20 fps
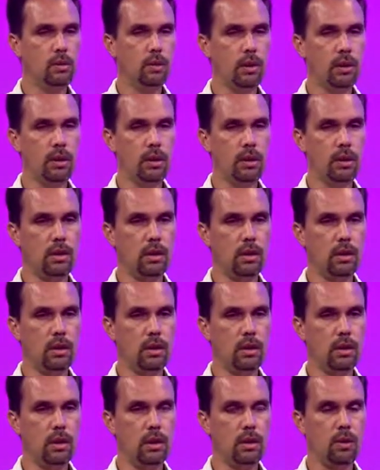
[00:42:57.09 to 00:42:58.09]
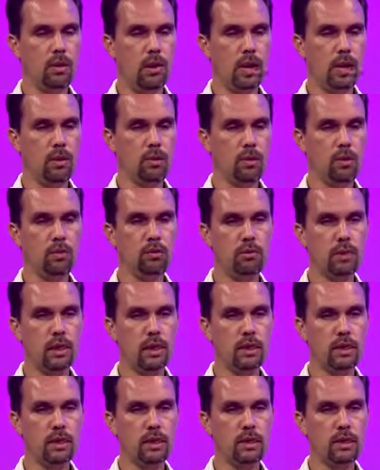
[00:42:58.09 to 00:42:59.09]
within the Hawaiian
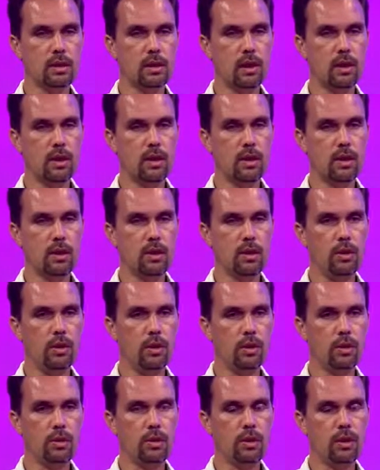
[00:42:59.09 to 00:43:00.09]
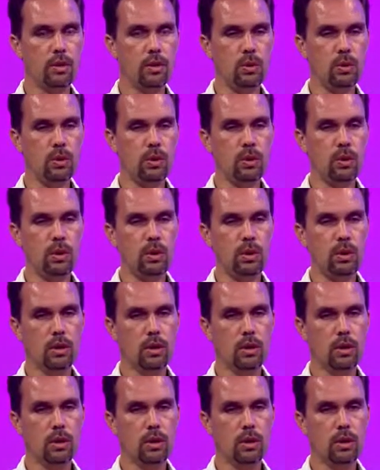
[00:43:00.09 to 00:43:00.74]
movement, is those who